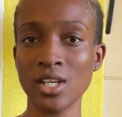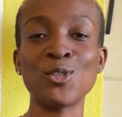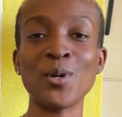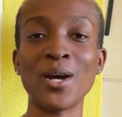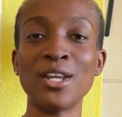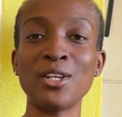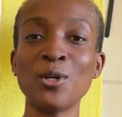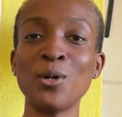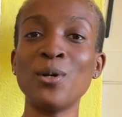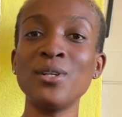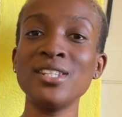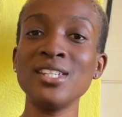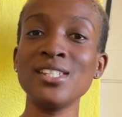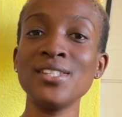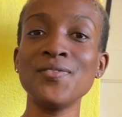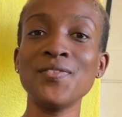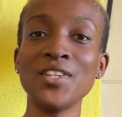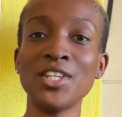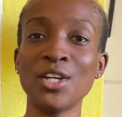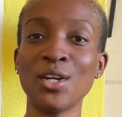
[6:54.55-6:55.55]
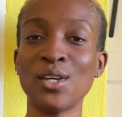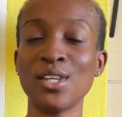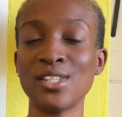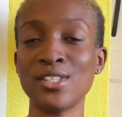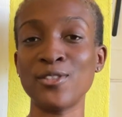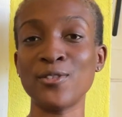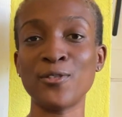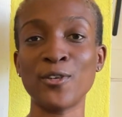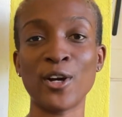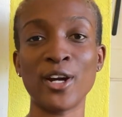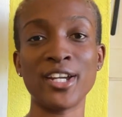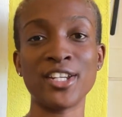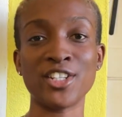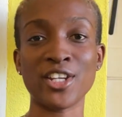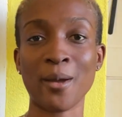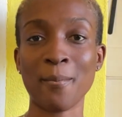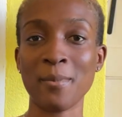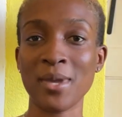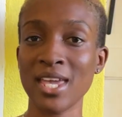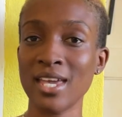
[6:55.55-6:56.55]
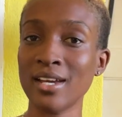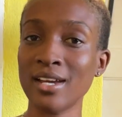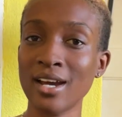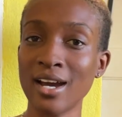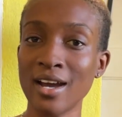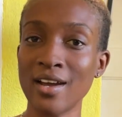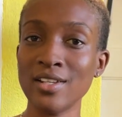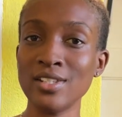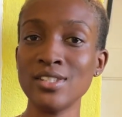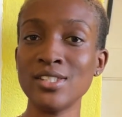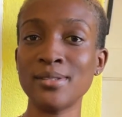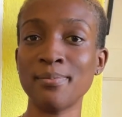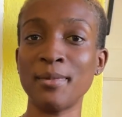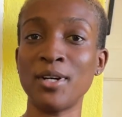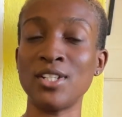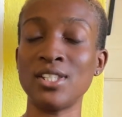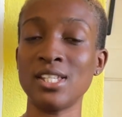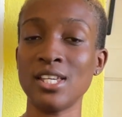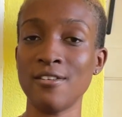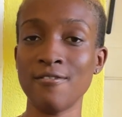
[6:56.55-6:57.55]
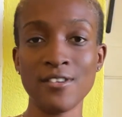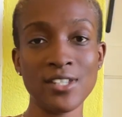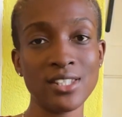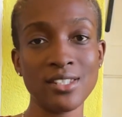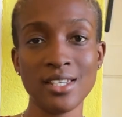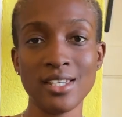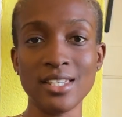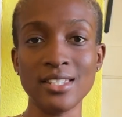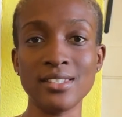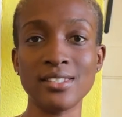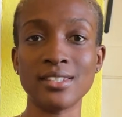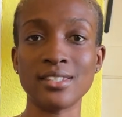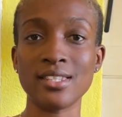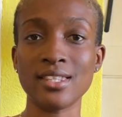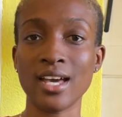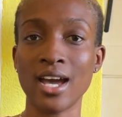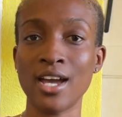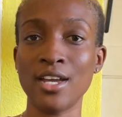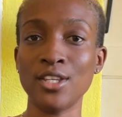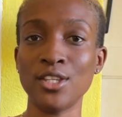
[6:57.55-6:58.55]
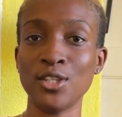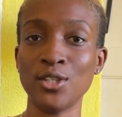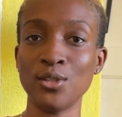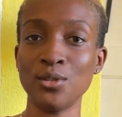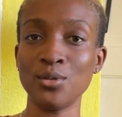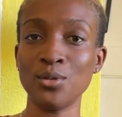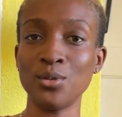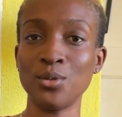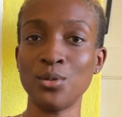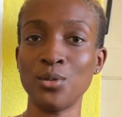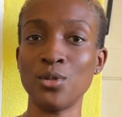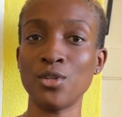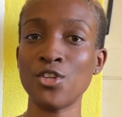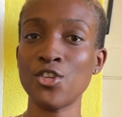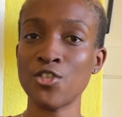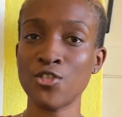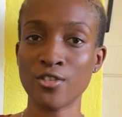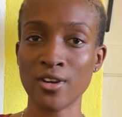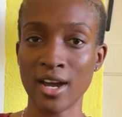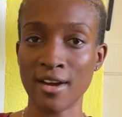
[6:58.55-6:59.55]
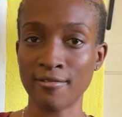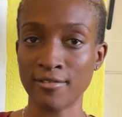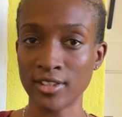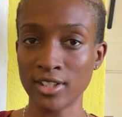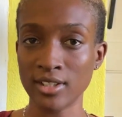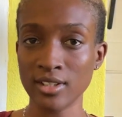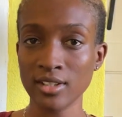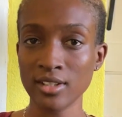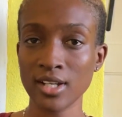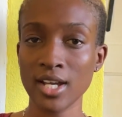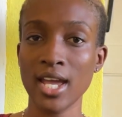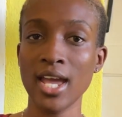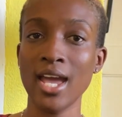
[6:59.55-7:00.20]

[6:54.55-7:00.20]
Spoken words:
So I know this video is for Jamaicans, but if it is that you travel